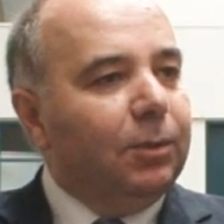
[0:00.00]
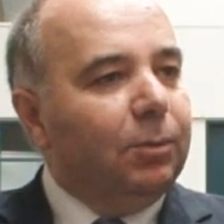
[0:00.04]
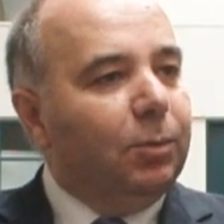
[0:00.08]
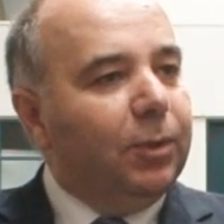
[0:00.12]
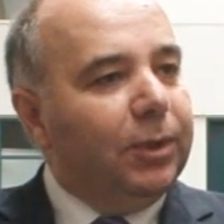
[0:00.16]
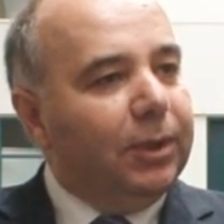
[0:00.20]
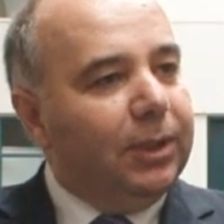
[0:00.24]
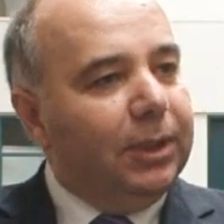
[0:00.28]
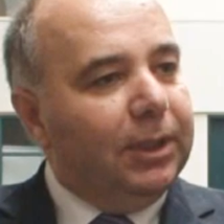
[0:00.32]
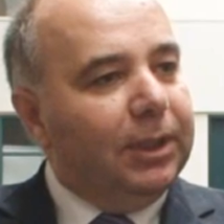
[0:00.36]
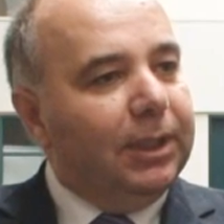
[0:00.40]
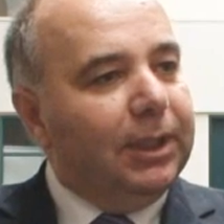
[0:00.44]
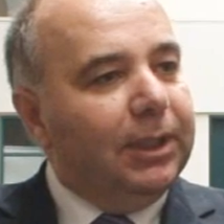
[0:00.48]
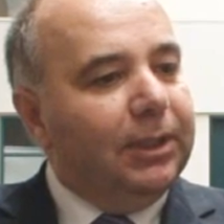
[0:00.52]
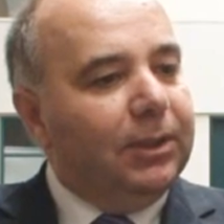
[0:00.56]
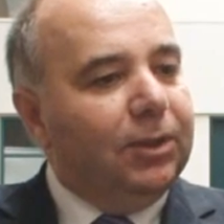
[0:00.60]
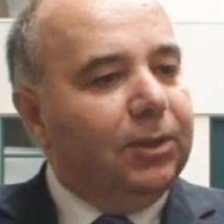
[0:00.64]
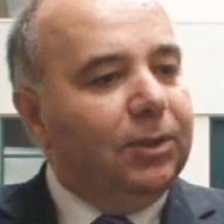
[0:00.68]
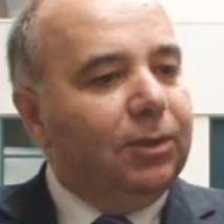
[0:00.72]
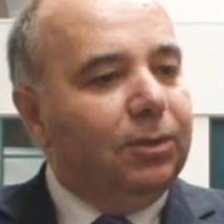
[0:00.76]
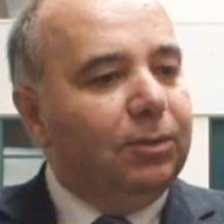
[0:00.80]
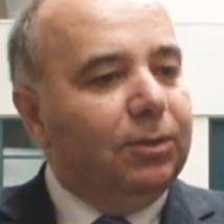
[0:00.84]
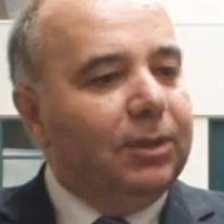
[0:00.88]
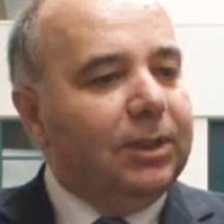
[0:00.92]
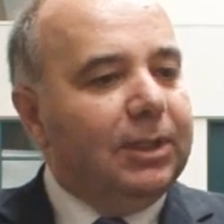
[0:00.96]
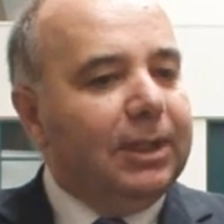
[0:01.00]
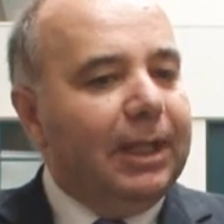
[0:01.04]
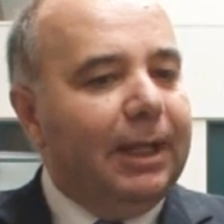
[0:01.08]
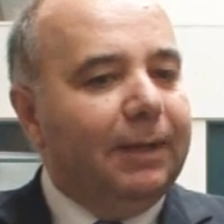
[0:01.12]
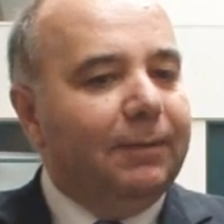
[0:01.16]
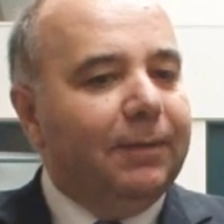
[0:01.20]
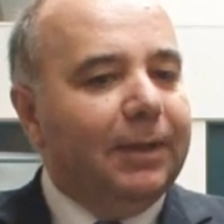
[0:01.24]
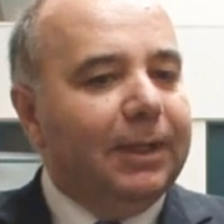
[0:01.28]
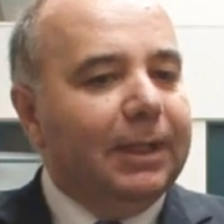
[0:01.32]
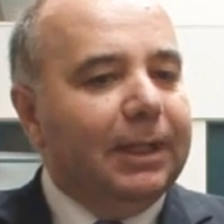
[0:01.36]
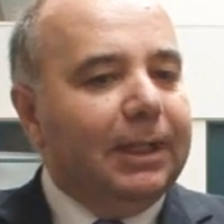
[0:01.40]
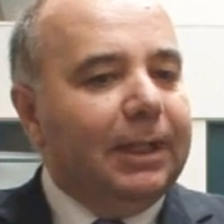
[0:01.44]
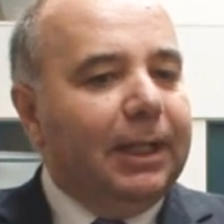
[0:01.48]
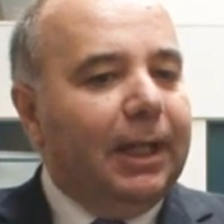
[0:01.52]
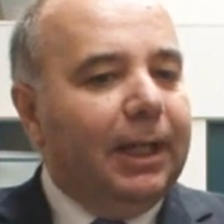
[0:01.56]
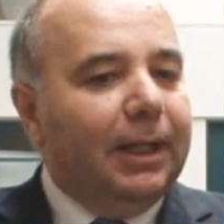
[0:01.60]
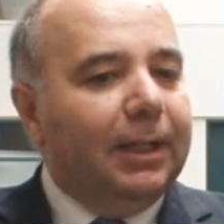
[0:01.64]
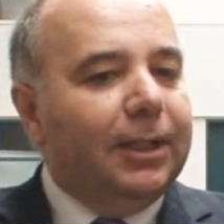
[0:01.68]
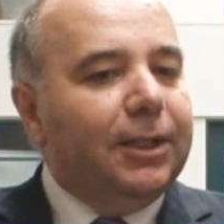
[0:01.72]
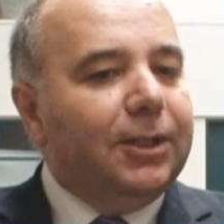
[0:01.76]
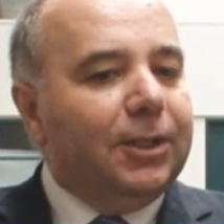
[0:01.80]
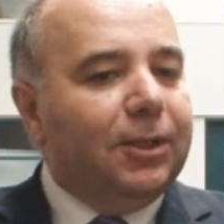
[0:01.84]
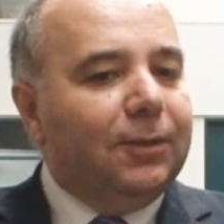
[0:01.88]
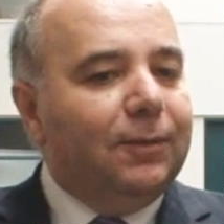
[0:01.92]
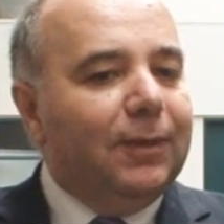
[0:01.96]
what you need to do is have a
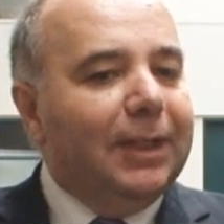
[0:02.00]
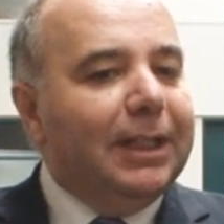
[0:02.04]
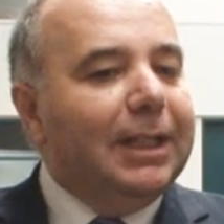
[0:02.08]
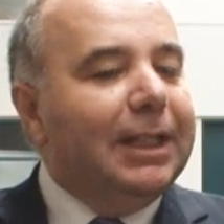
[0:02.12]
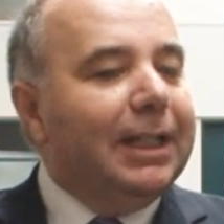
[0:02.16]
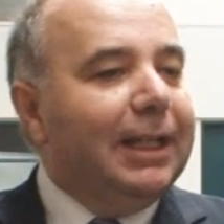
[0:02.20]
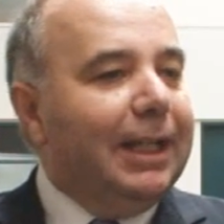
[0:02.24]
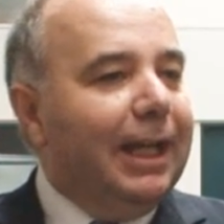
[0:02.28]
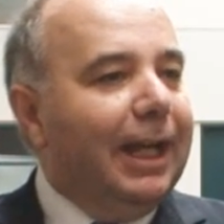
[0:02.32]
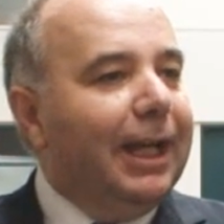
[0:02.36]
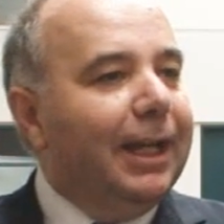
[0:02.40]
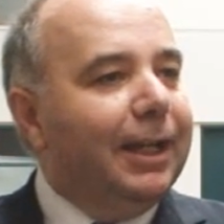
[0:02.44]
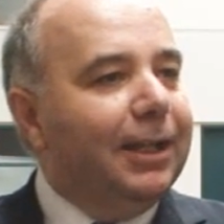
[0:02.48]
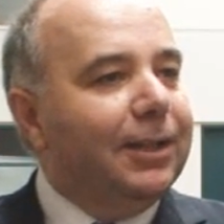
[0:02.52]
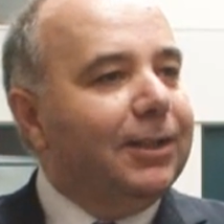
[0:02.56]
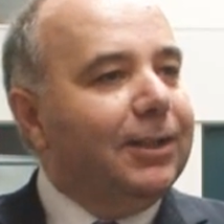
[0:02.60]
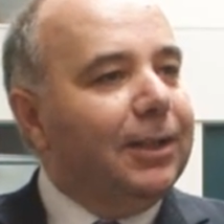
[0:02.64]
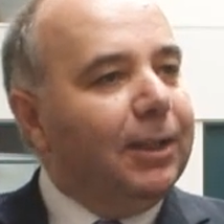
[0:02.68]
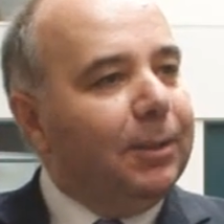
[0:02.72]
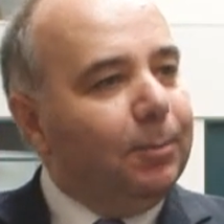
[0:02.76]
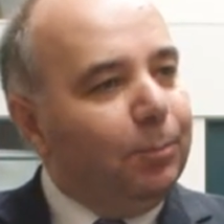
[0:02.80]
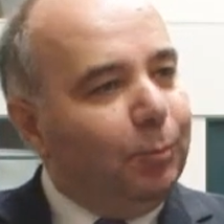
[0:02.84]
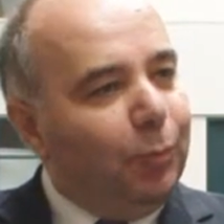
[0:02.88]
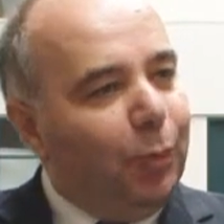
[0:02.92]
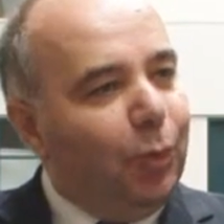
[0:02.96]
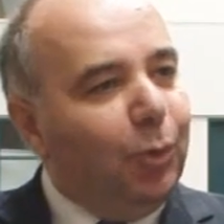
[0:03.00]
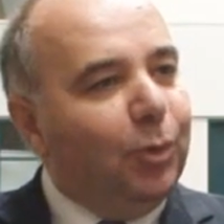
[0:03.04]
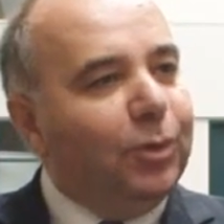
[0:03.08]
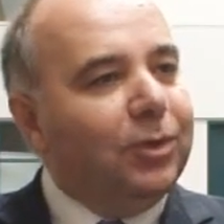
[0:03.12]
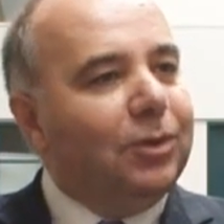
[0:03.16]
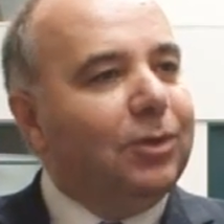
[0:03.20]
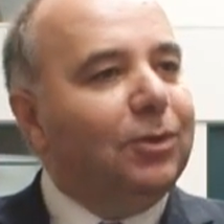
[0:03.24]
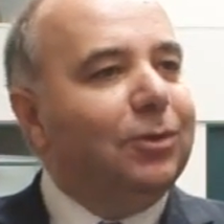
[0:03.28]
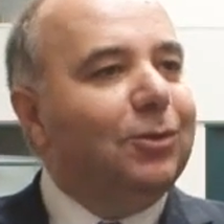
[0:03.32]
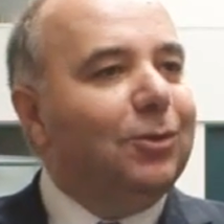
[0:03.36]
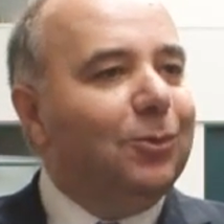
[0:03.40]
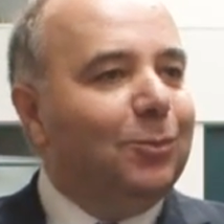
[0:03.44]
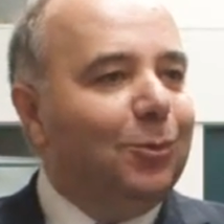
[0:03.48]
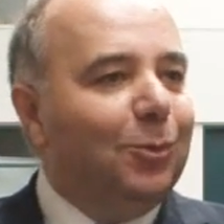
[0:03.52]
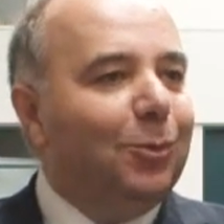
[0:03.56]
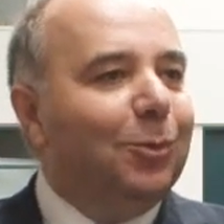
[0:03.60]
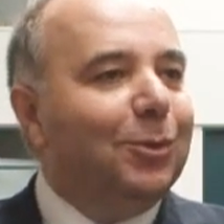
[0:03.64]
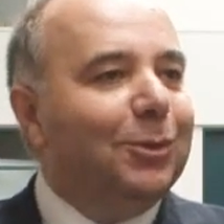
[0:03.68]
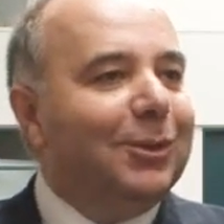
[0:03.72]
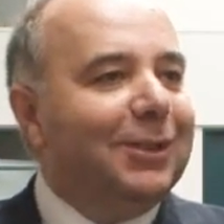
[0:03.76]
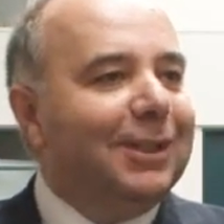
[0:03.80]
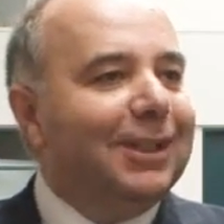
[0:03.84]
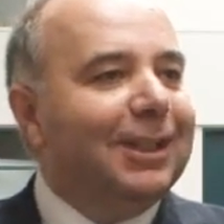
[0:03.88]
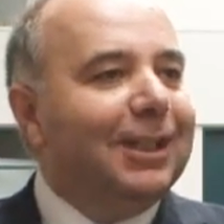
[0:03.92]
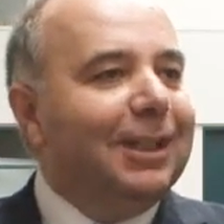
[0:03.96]
list of indicators that point you
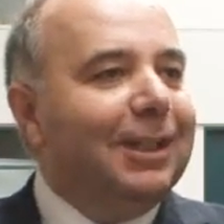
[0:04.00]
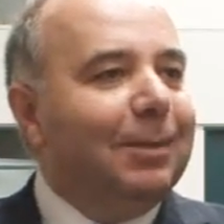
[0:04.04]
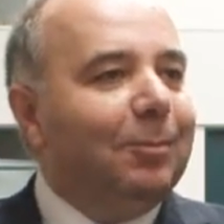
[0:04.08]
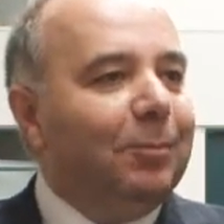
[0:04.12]
towards